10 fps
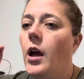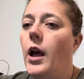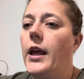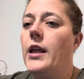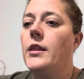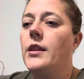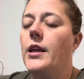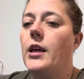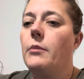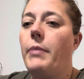in
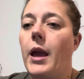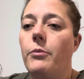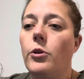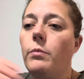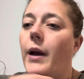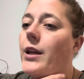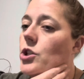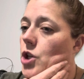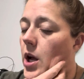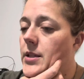the paper by
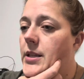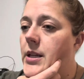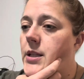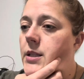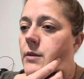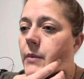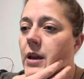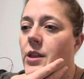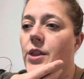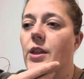Johnson and Smith.